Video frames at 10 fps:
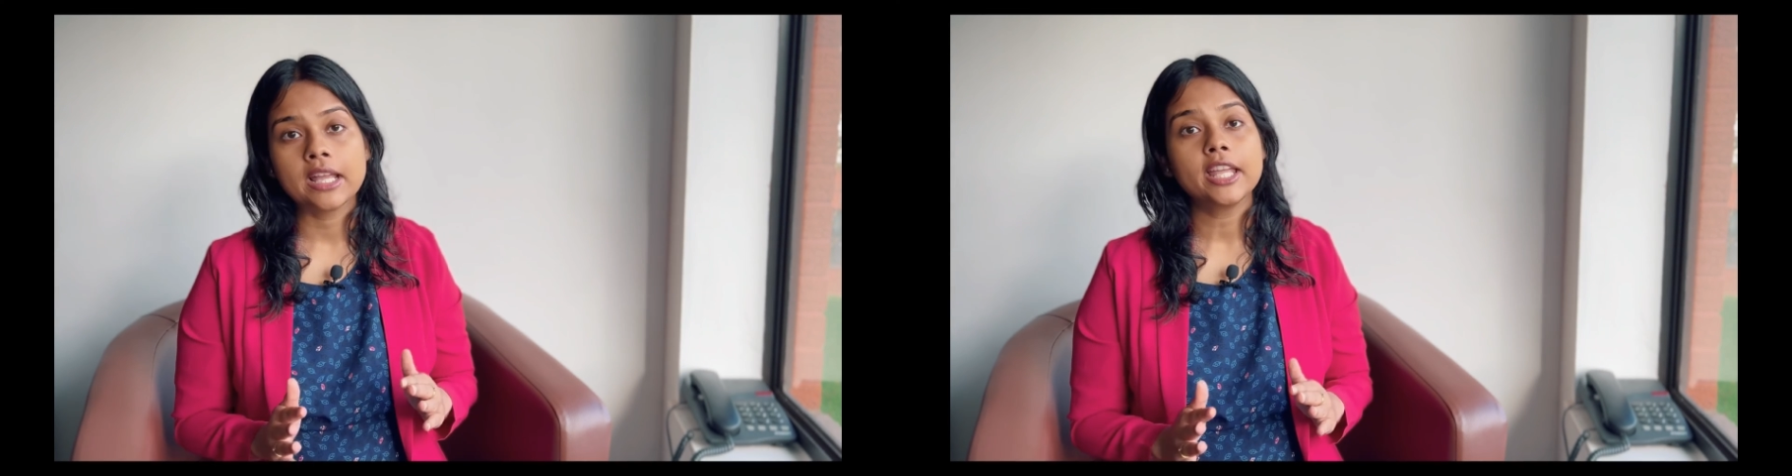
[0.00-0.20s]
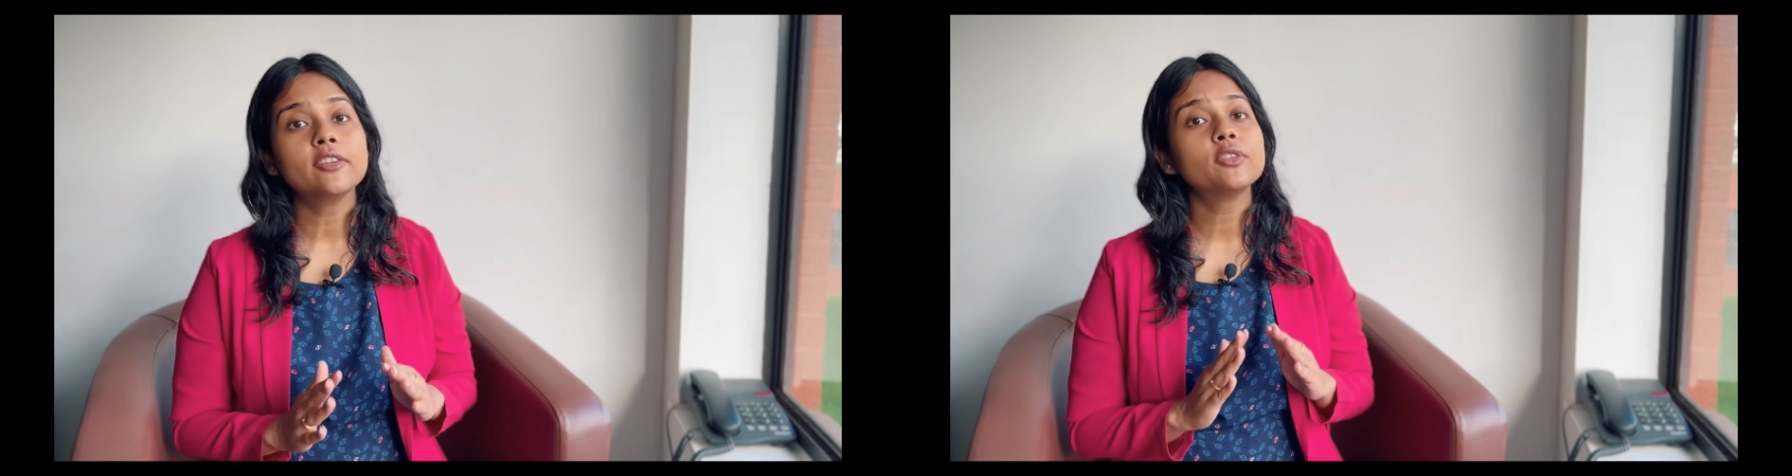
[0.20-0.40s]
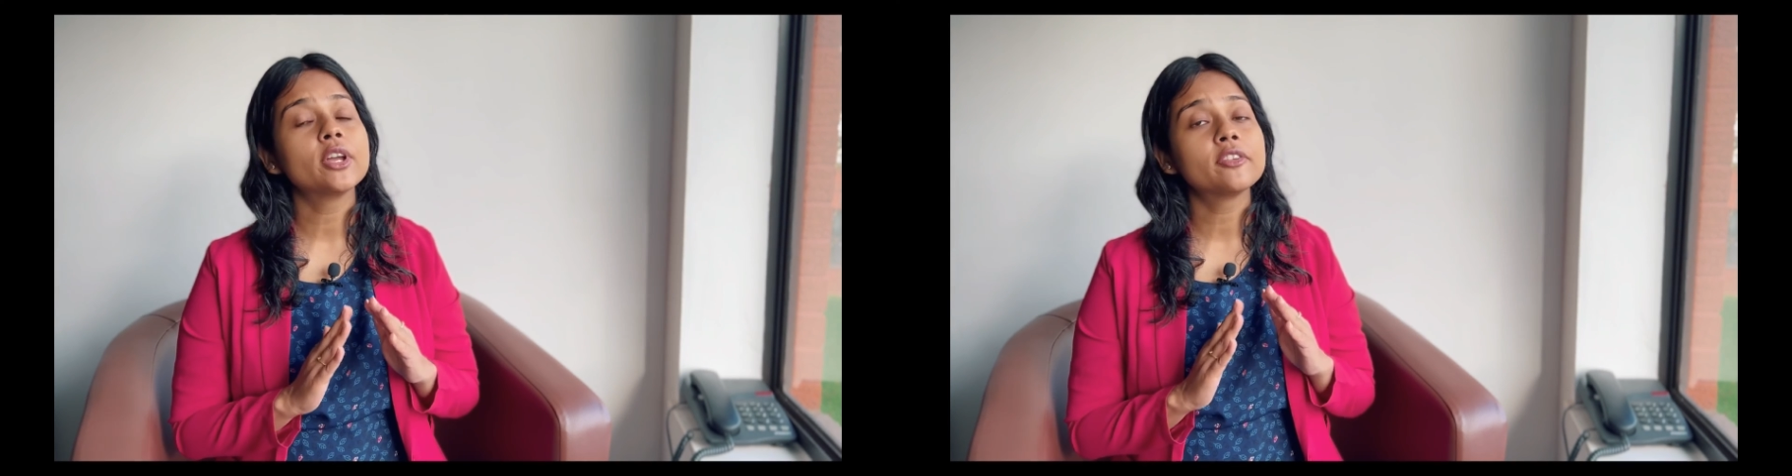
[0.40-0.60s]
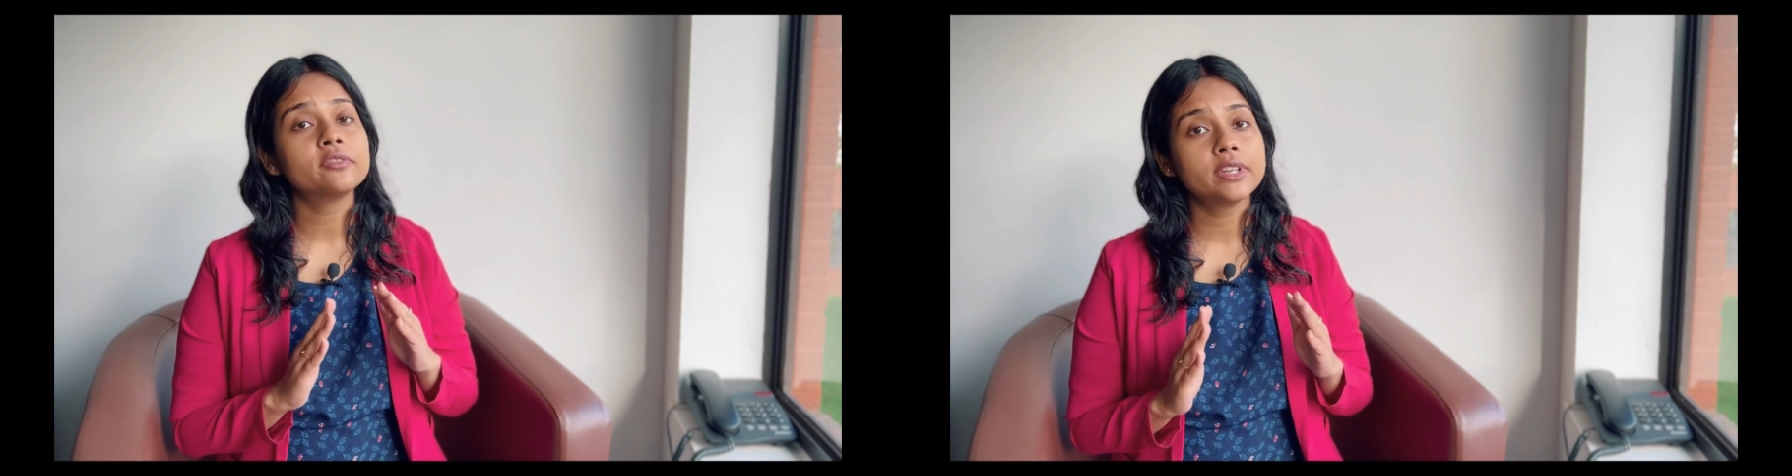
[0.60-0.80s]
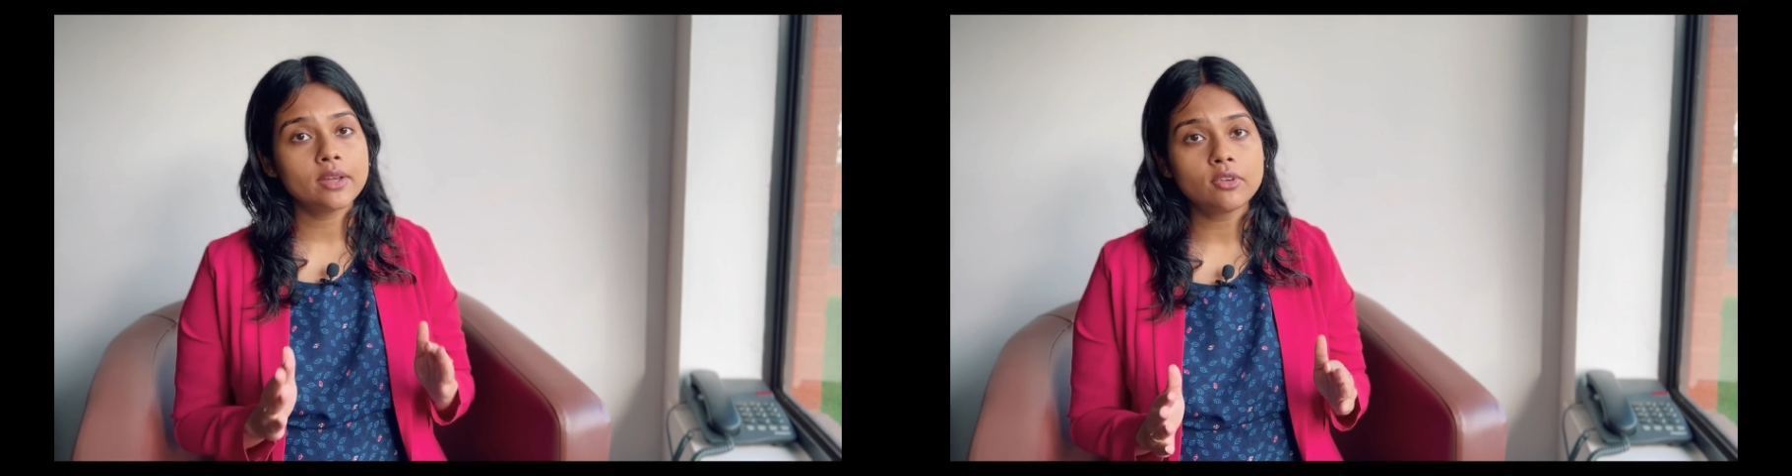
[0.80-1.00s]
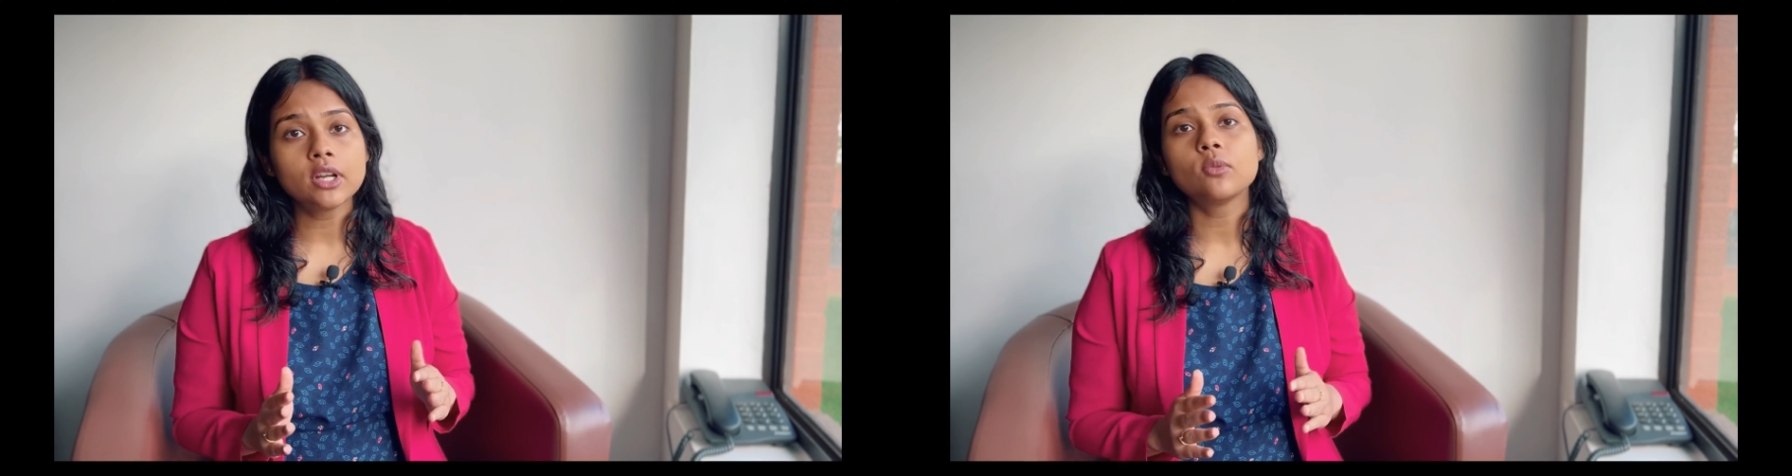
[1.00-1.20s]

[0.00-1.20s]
if you have never